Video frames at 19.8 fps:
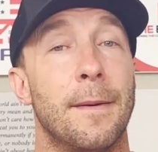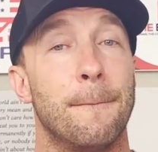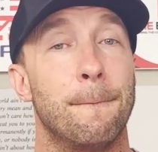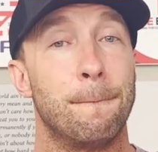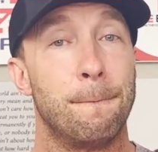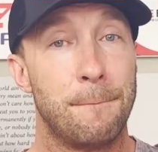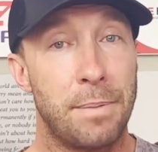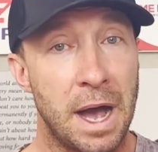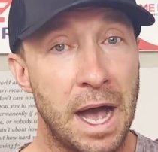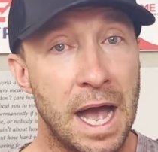
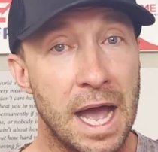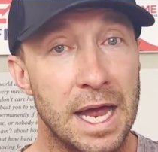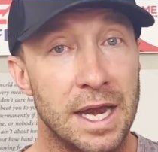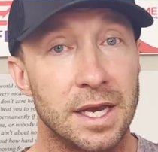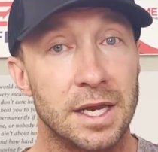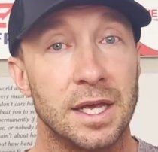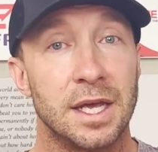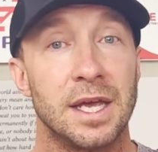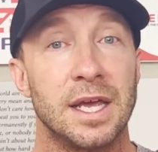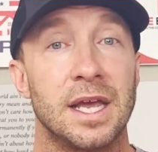But
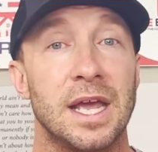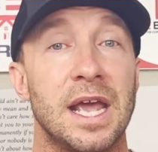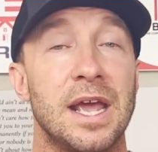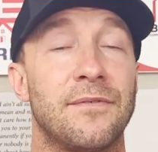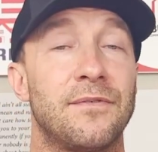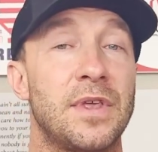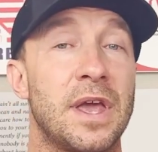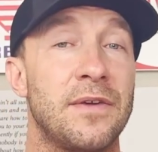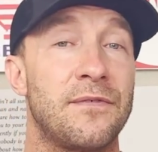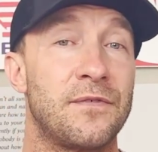if
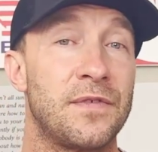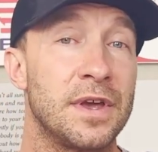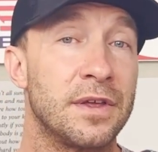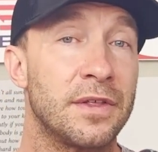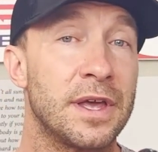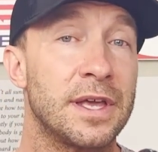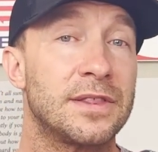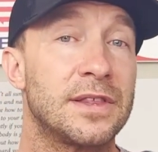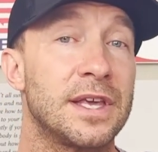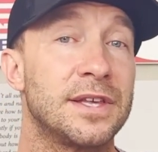they feel
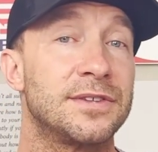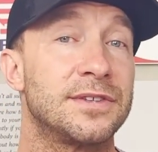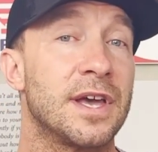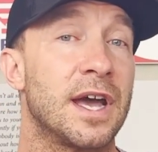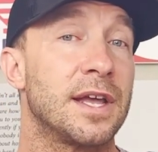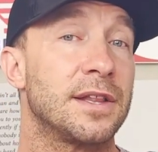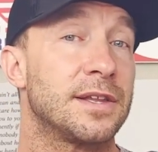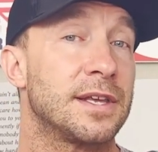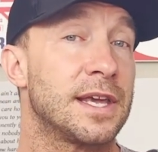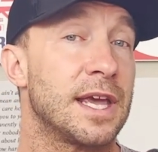like they
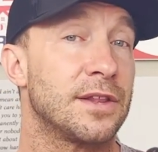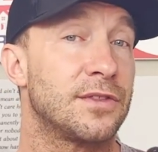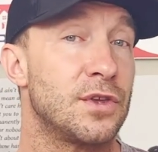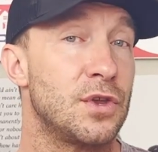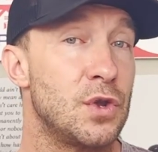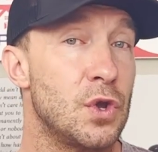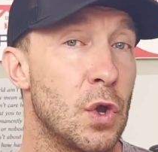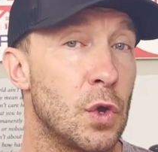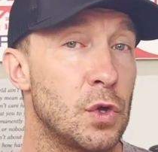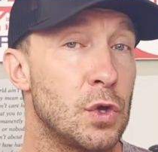start to get to
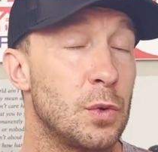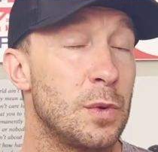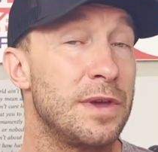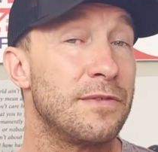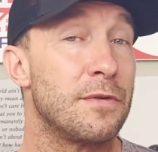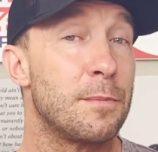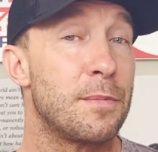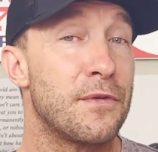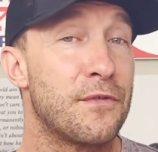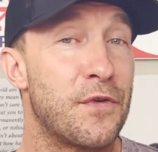know you
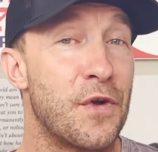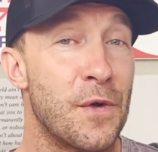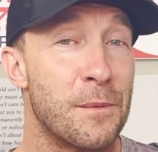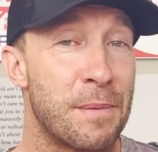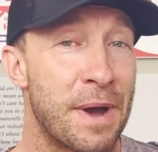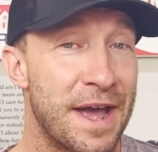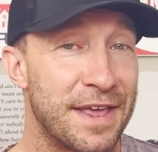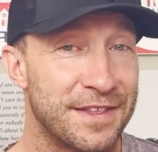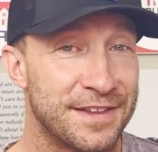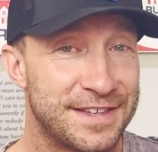even before,
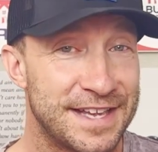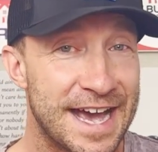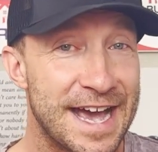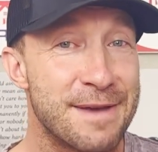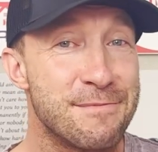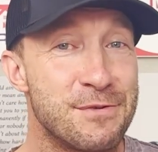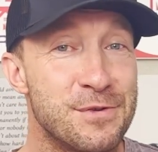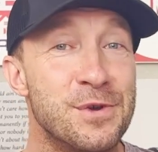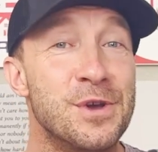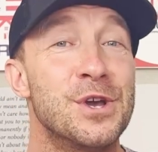by the
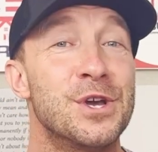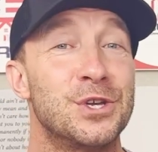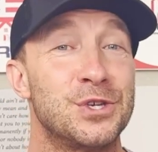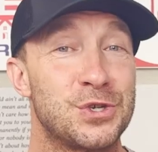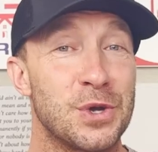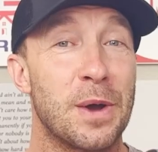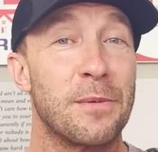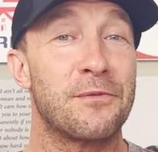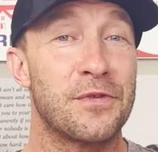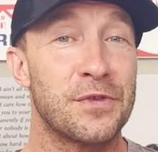time you
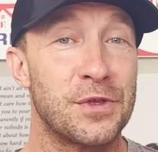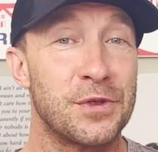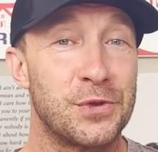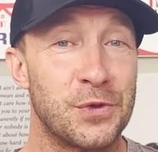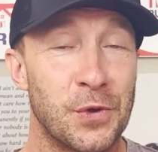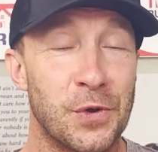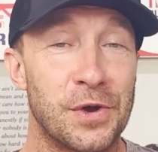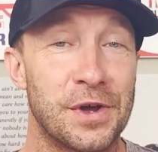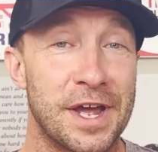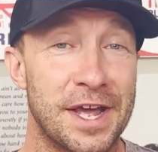show up at the
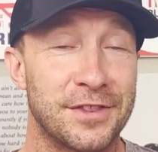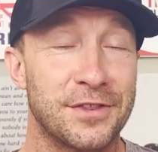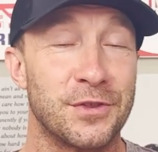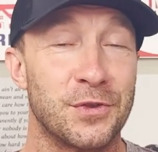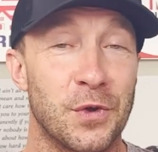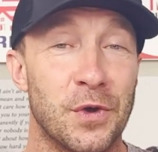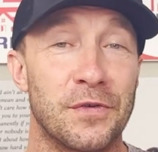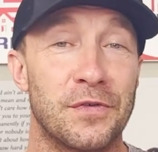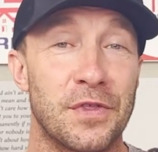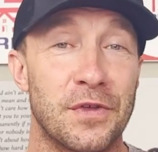
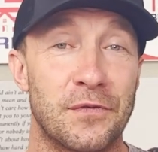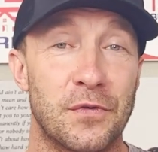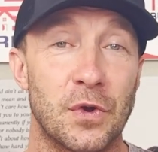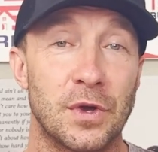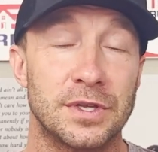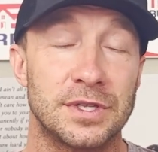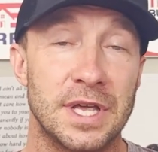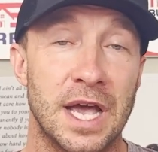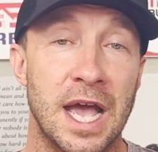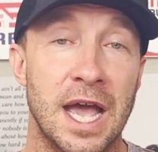door for the
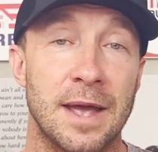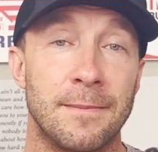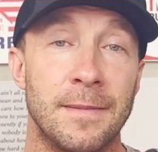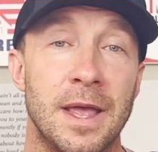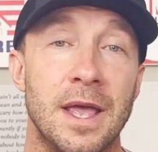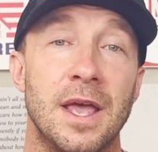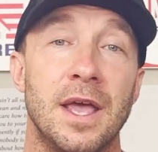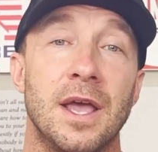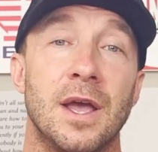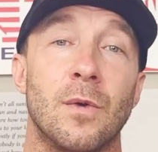first time,
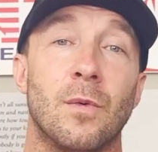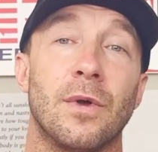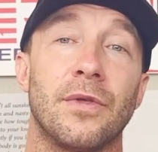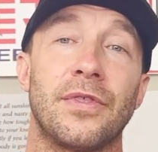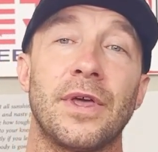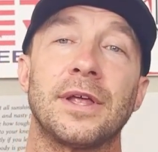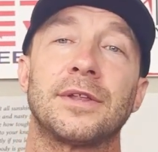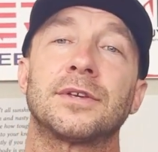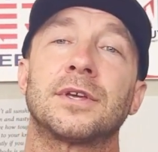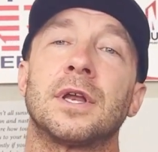well,
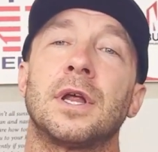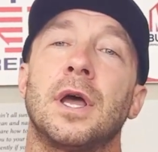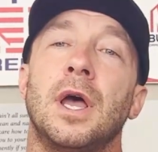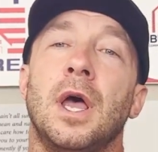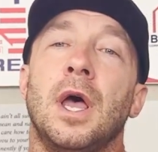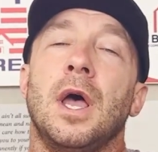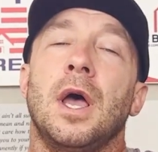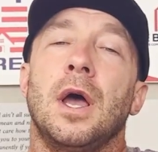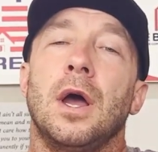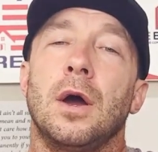that's going to,
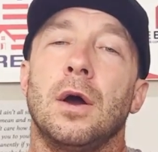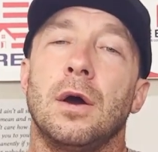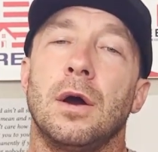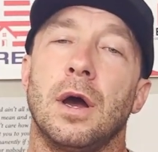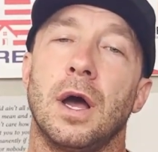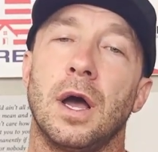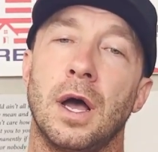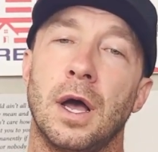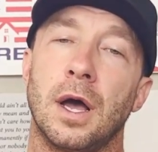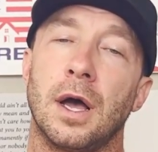
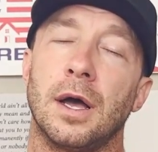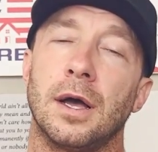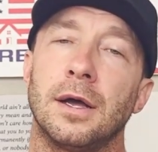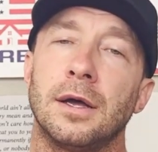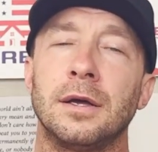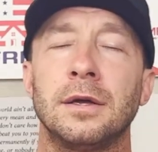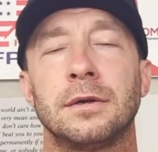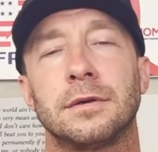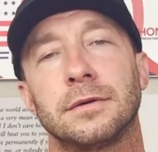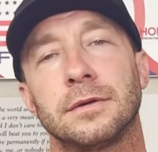
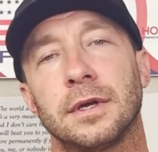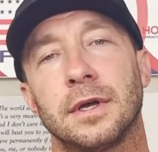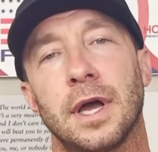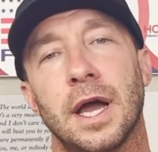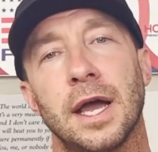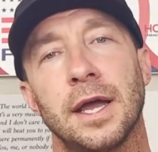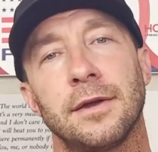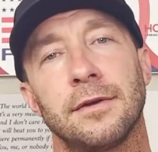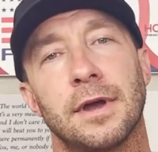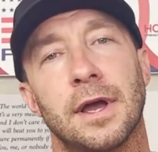oh,
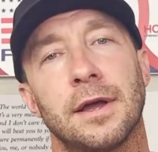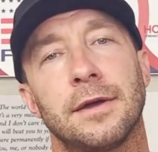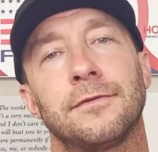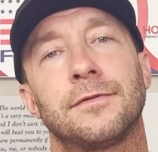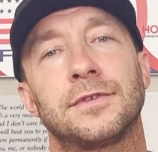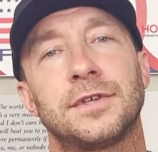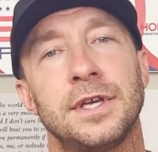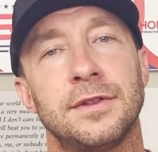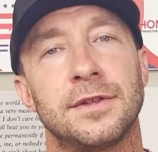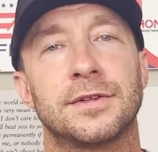I've
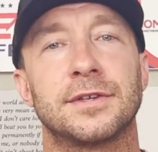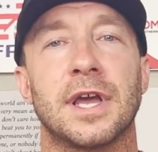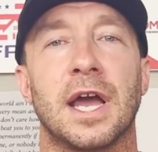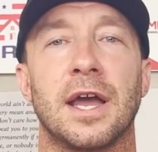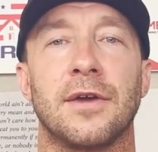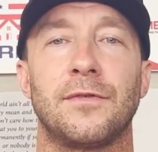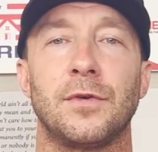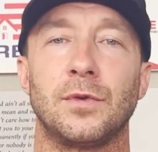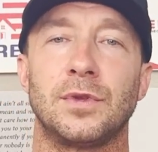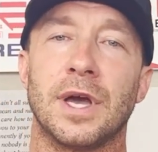seen this guy a
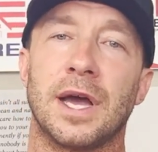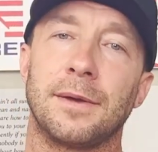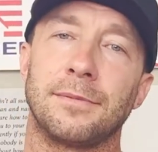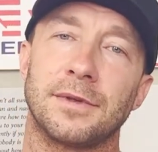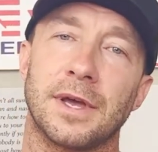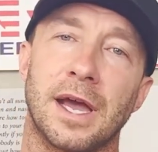few times.